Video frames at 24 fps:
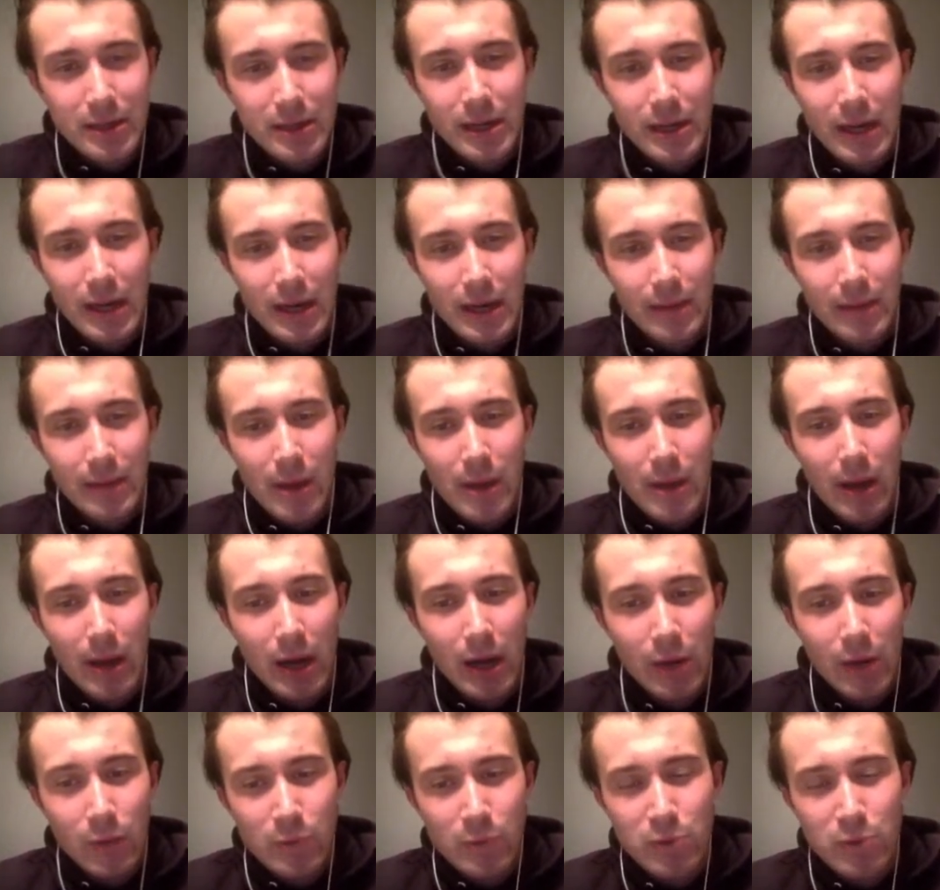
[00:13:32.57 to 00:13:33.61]
I
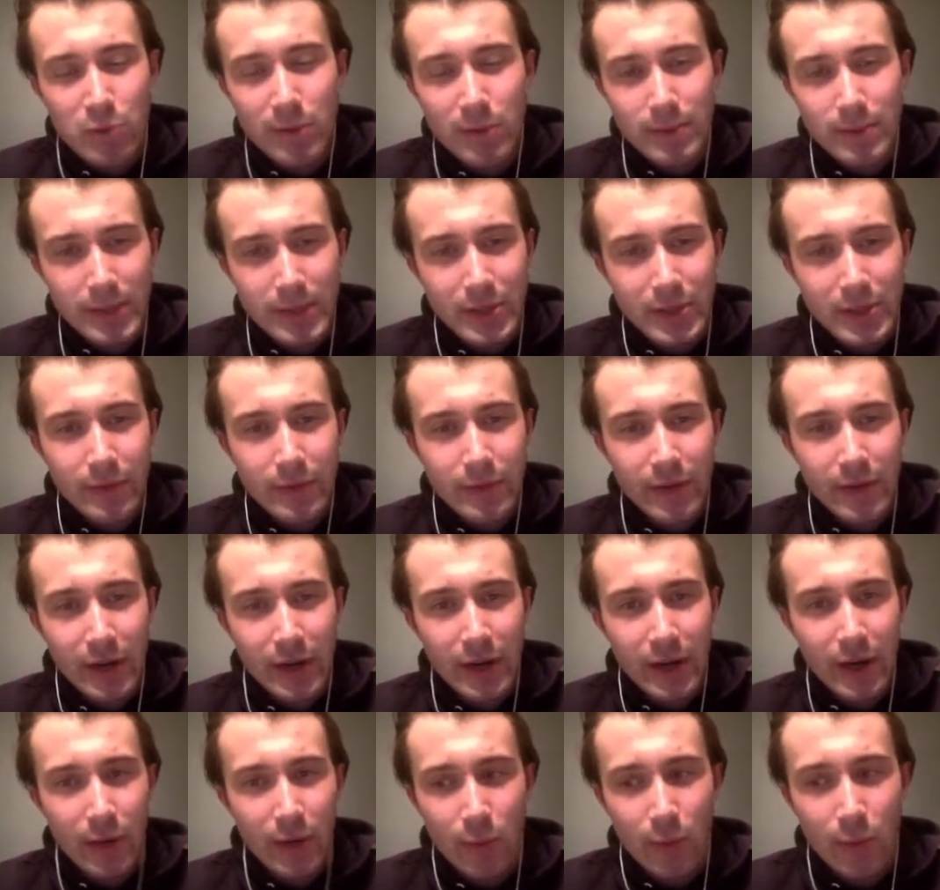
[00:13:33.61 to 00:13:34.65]
will probably do a
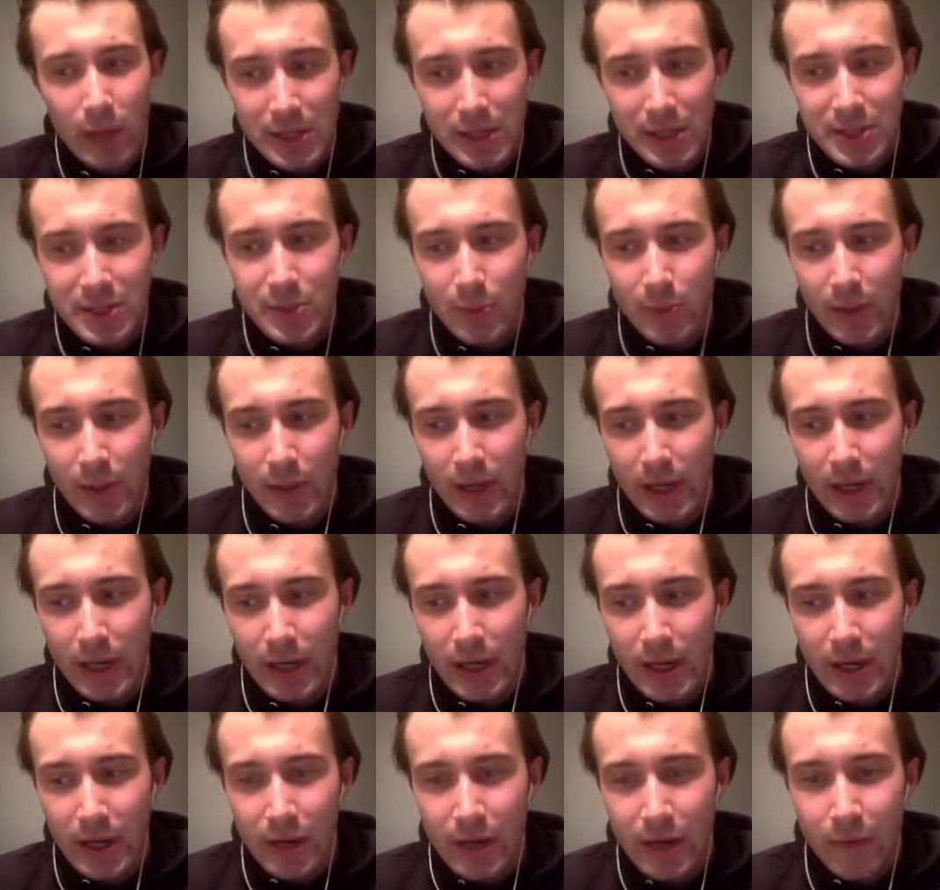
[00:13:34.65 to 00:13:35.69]
video once we
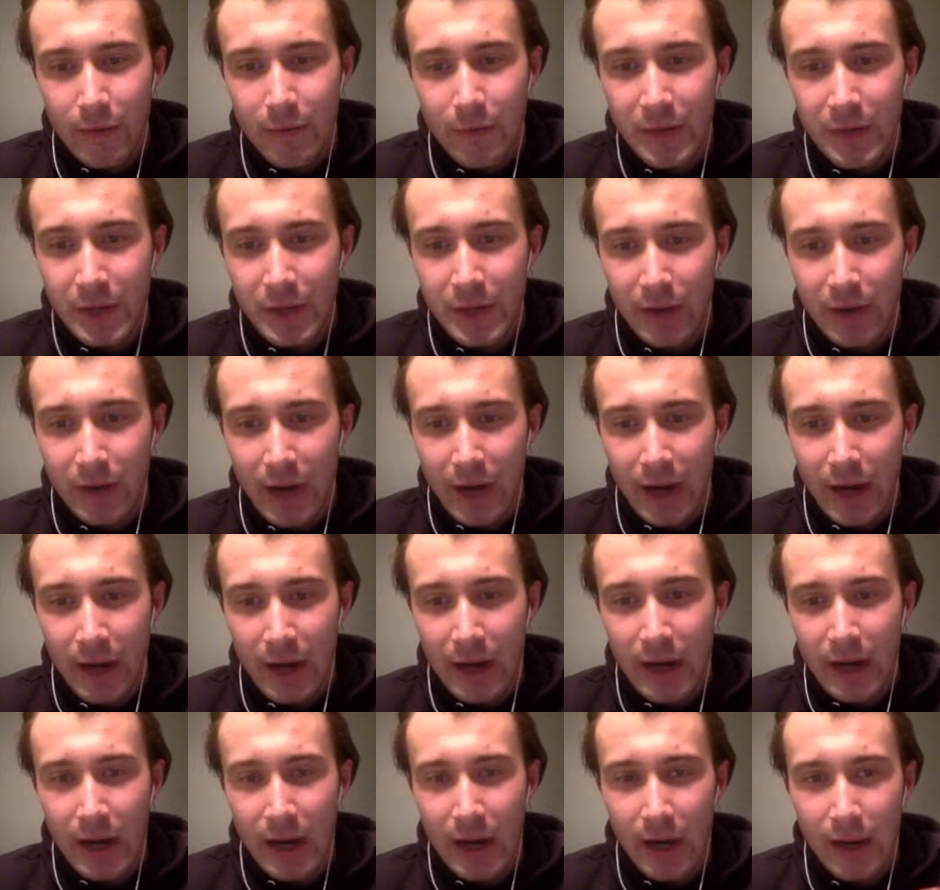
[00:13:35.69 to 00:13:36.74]
figure it
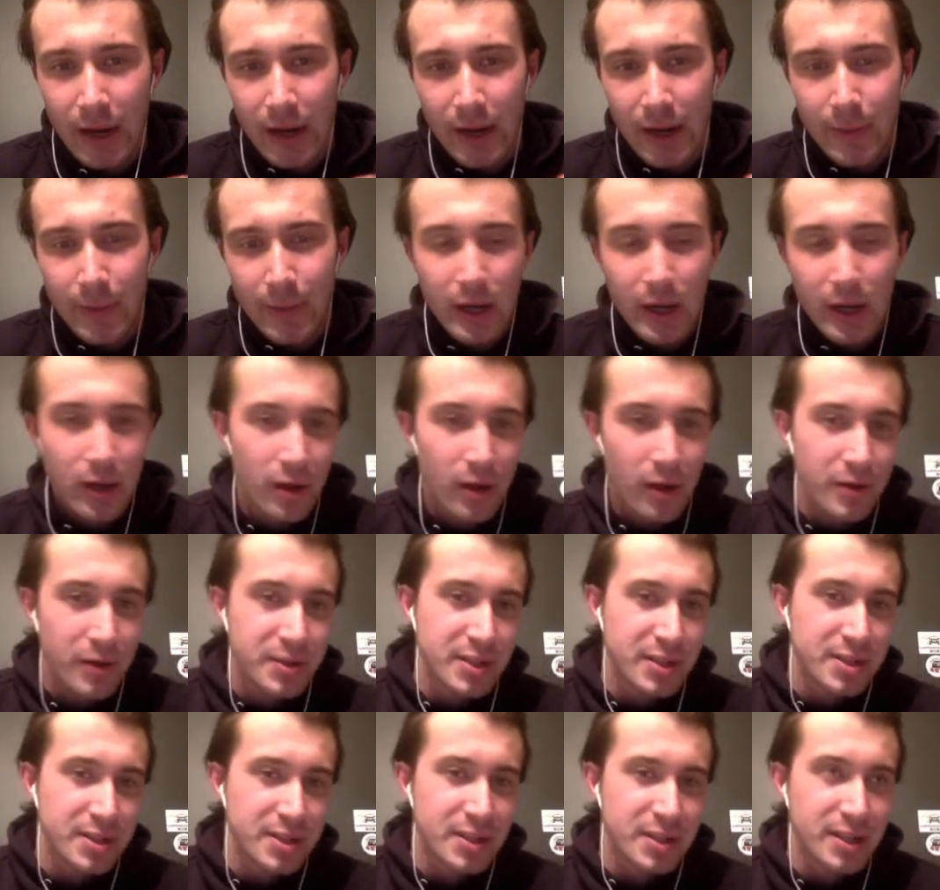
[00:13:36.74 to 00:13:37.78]
out and a little bit
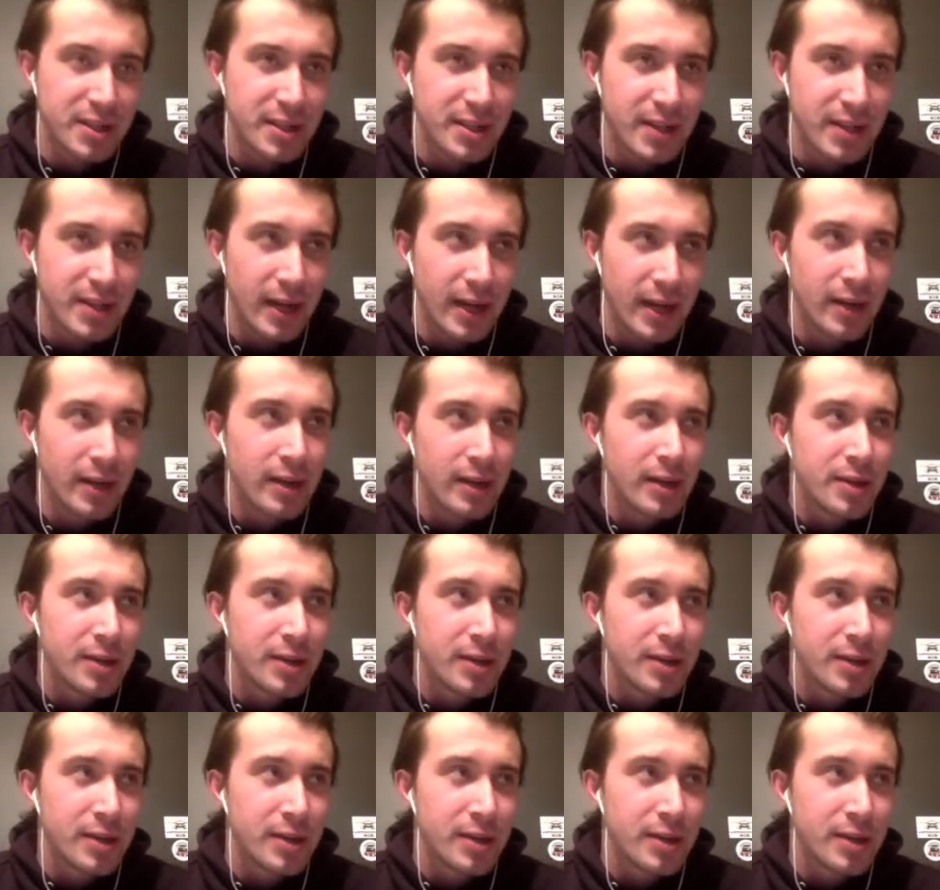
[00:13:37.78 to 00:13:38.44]
closer to the date.